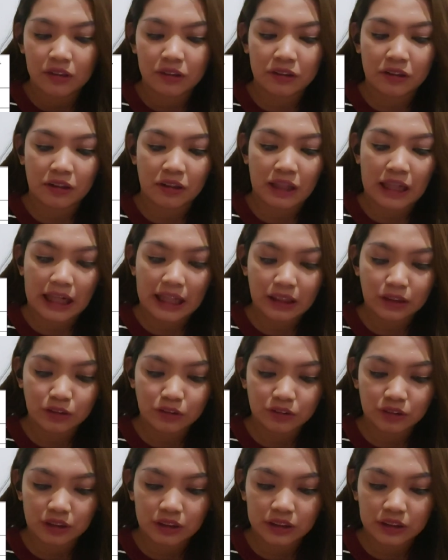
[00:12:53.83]
their
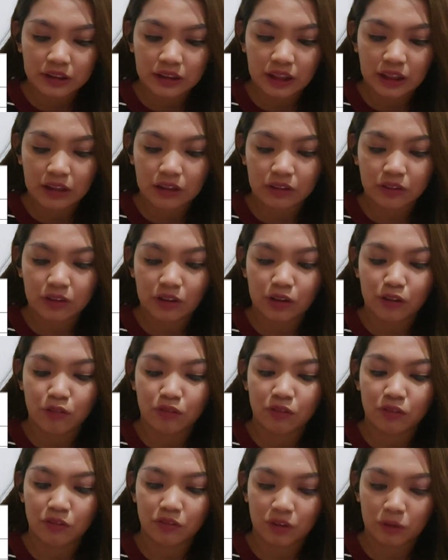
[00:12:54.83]
address and
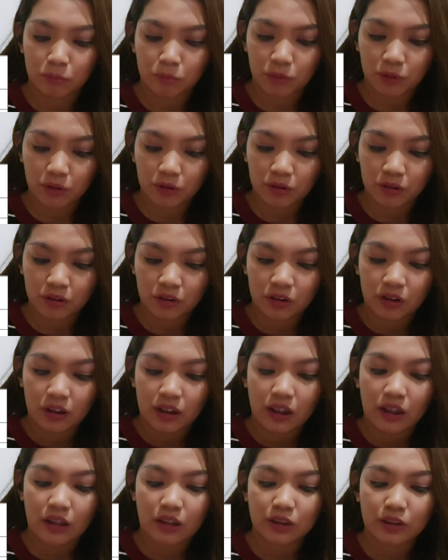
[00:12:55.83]
telephone number,
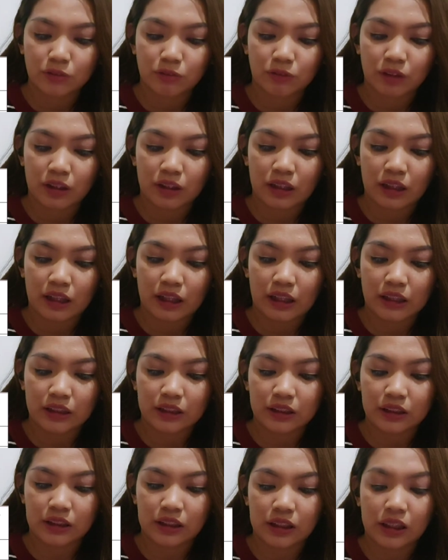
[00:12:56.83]
as well
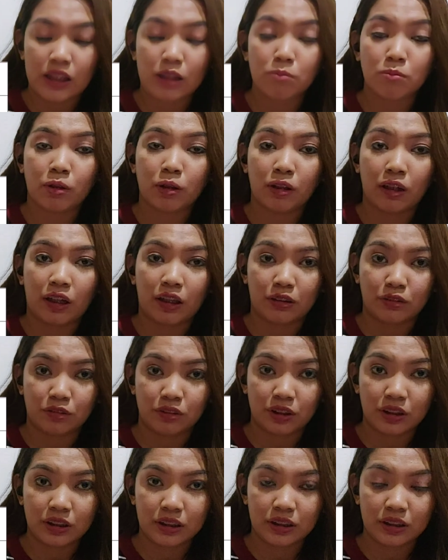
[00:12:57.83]
as the email
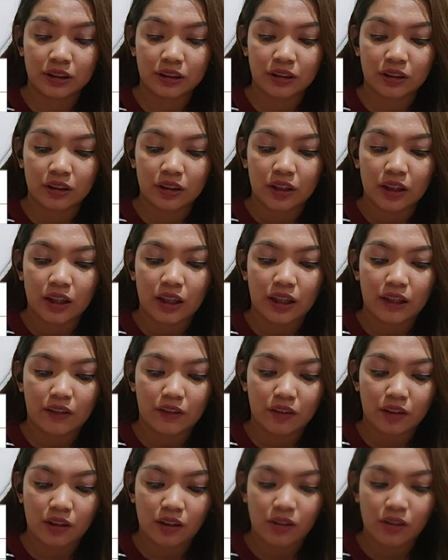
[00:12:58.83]
address.
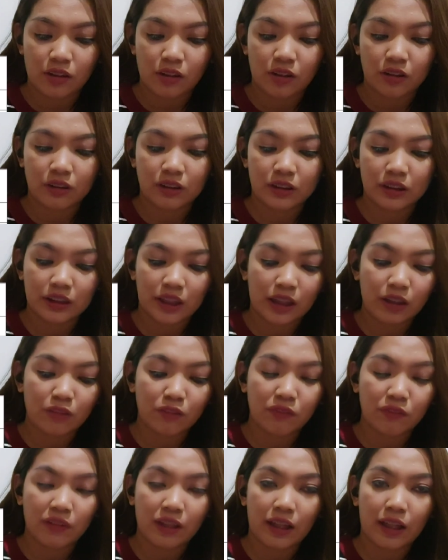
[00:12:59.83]
And then on the
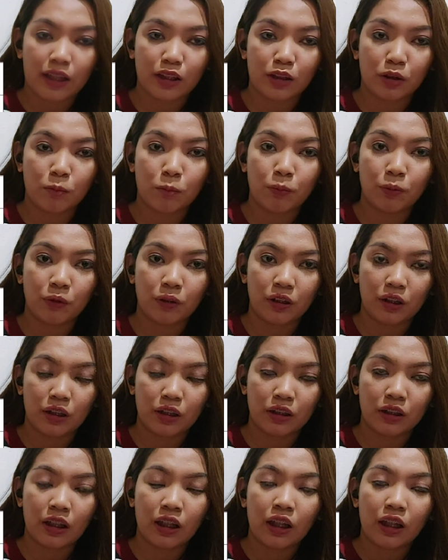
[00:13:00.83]
side of that, put
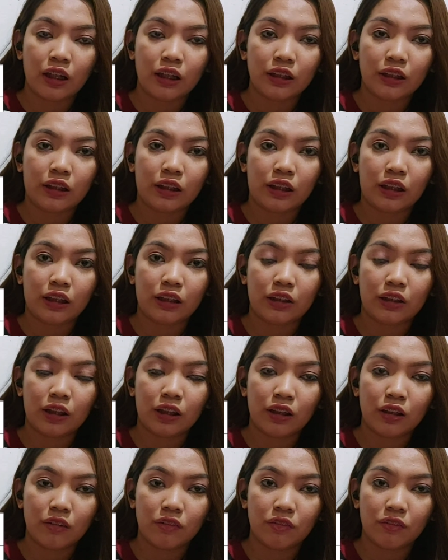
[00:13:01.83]
in the
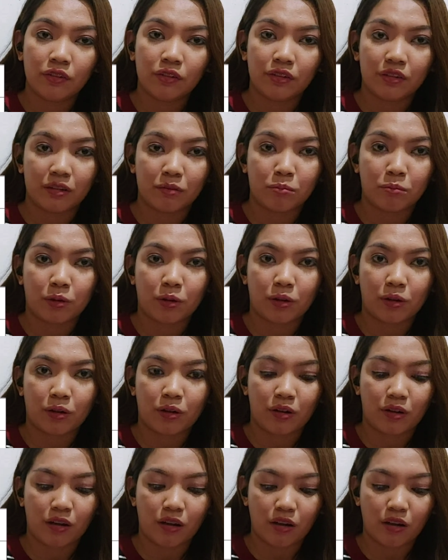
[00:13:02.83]
telephone number